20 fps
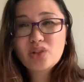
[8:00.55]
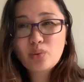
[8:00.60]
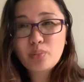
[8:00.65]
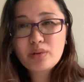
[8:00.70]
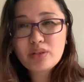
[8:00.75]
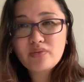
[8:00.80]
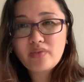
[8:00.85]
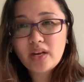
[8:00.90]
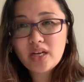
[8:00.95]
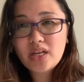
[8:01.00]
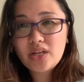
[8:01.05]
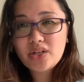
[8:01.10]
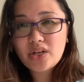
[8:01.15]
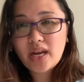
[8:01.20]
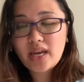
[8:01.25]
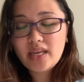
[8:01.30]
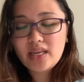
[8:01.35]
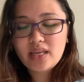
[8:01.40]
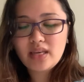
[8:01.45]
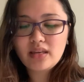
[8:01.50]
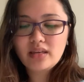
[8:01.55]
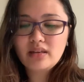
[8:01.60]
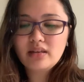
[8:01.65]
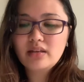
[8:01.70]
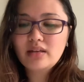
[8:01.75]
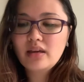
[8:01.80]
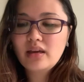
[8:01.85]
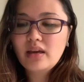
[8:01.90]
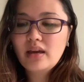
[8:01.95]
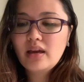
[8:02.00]
soap is very drying,
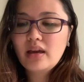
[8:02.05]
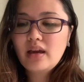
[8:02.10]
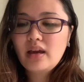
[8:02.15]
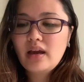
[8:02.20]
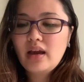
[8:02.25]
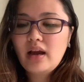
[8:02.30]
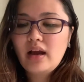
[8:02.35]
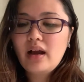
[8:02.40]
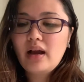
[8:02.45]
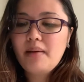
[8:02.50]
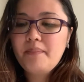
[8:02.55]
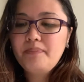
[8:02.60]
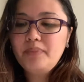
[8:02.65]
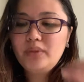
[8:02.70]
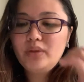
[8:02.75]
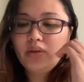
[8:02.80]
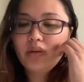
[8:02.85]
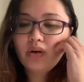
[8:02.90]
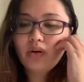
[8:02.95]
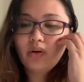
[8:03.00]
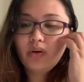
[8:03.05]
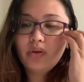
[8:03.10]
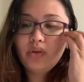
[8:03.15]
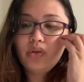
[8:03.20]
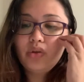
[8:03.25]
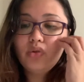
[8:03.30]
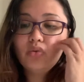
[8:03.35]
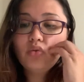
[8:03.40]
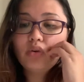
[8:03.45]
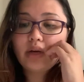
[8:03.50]

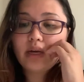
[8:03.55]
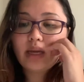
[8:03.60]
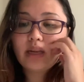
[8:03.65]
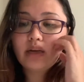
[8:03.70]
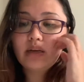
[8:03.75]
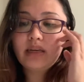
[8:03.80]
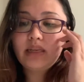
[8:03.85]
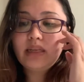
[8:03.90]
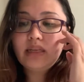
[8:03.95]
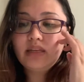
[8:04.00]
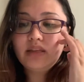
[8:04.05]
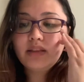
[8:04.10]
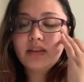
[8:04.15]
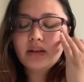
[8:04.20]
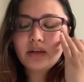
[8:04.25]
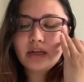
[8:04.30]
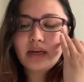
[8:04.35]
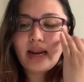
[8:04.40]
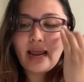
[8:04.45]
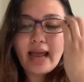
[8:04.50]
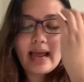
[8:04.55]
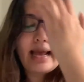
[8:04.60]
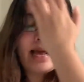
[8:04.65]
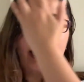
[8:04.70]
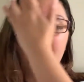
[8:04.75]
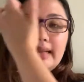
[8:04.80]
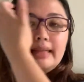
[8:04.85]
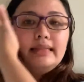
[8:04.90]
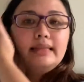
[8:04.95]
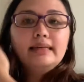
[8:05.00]
you can either
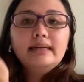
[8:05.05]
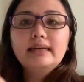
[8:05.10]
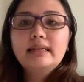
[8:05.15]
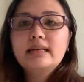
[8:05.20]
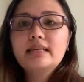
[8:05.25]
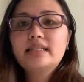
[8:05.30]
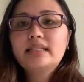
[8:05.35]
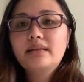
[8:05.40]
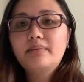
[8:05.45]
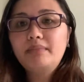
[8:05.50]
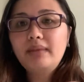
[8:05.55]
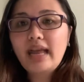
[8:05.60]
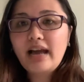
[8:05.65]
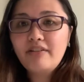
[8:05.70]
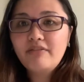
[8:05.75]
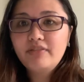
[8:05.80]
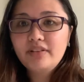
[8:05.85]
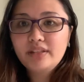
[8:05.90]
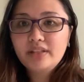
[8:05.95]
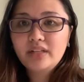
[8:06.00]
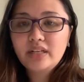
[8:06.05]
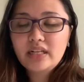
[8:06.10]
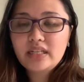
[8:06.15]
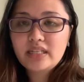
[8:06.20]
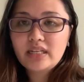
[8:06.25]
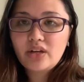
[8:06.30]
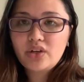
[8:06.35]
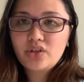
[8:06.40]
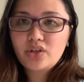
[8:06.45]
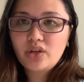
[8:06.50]
add some lavender
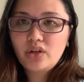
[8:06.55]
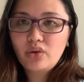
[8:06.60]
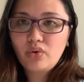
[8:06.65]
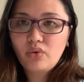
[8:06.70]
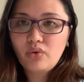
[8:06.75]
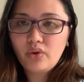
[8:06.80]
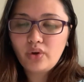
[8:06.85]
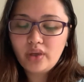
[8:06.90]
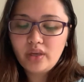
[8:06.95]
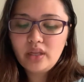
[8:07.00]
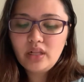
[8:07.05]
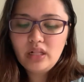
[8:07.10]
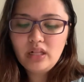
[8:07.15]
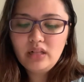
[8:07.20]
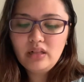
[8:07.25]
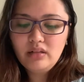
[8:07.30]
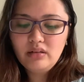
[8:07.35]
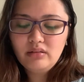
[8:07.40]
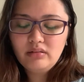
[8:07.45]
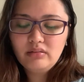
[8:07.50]
essential oil,